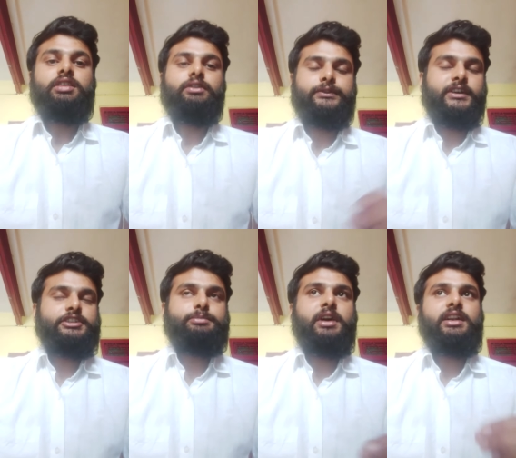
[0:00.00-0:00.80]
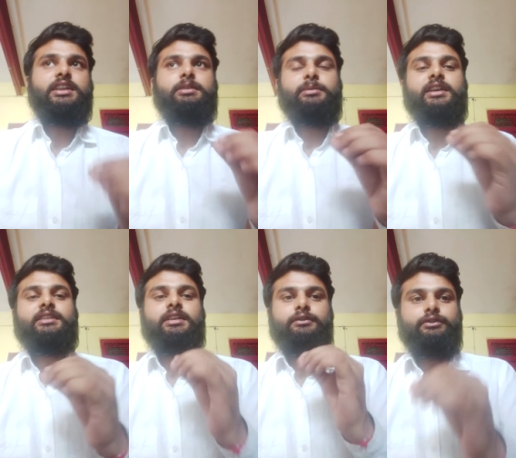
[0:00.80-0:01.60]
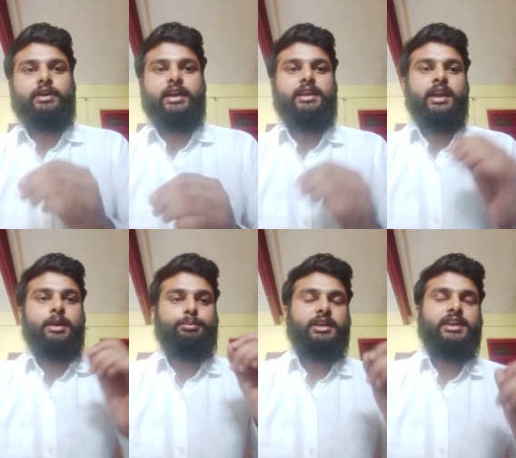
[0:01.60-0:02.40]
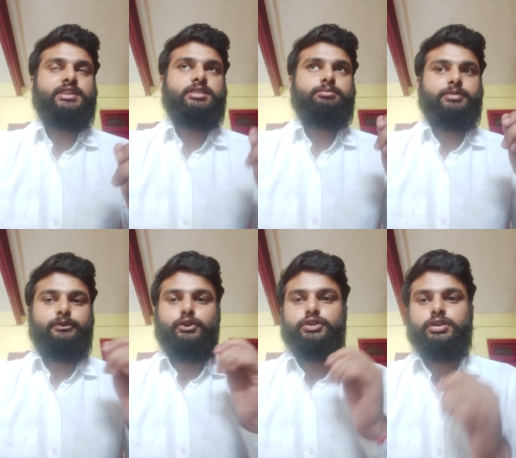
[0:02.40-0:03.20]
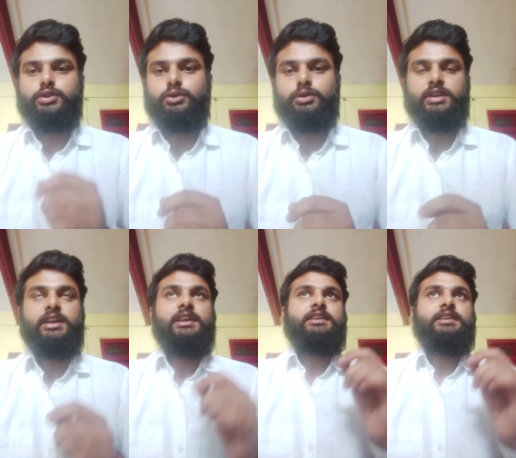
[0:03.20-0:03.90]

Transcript: the first party may then file an application before the court